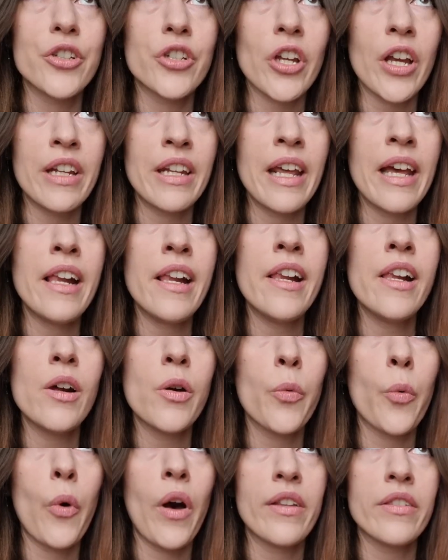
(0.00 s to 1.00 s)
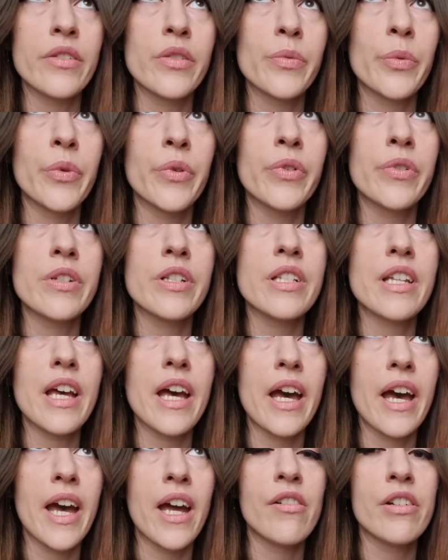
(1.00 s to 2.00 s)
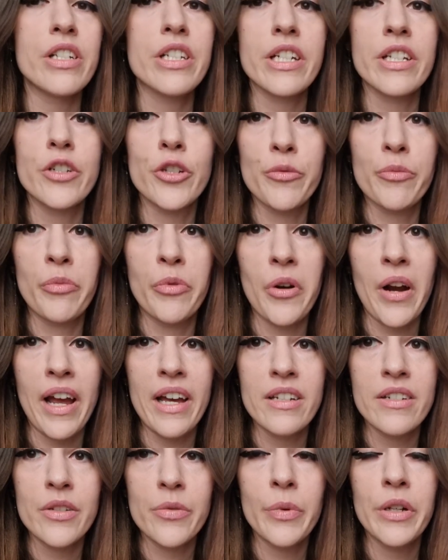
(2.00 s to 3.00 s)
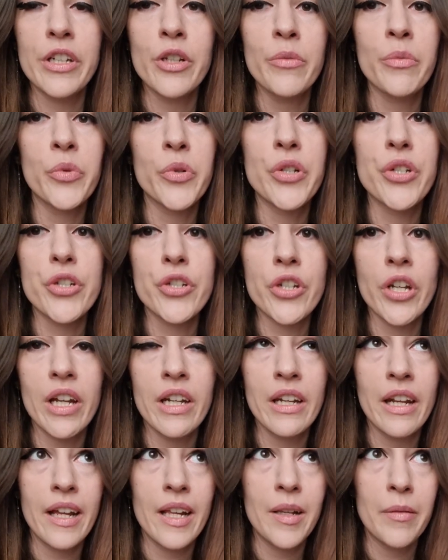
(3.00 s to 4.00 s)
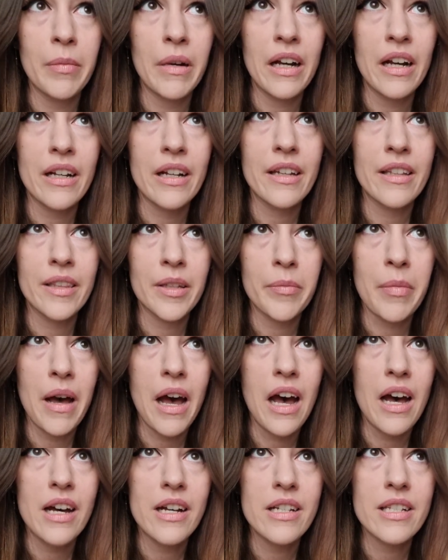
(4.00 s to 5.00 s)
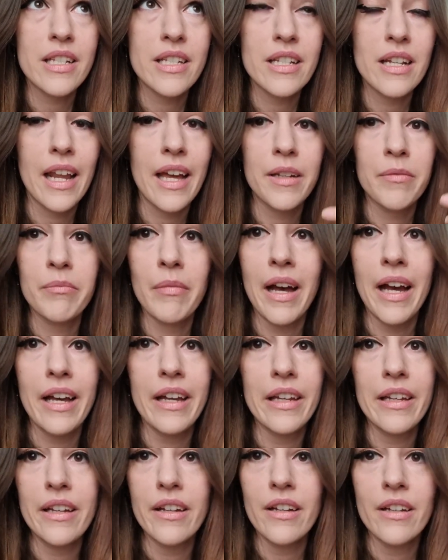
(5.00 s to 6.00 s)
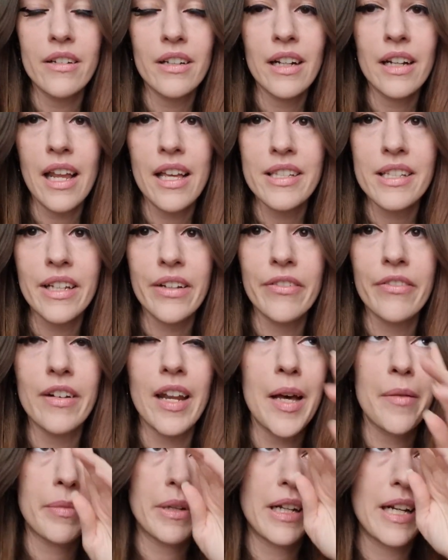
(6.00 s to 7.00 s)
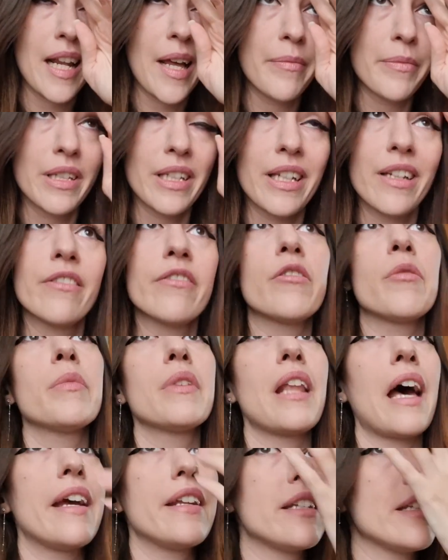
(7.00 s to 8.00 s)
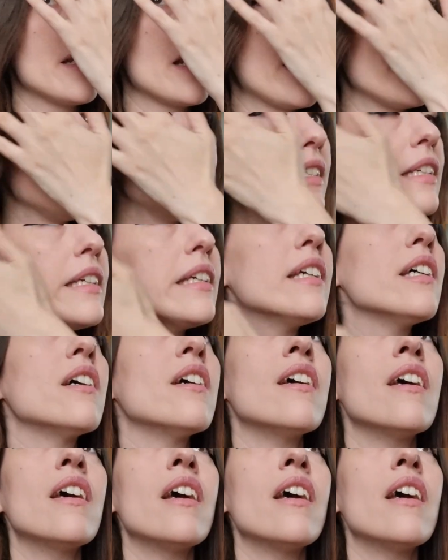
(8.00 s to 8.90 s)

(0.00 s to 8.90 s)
Chanel once was a heritage brand. When you bought a Chanel bag in the past, like my classic flap in lambskin from 1990,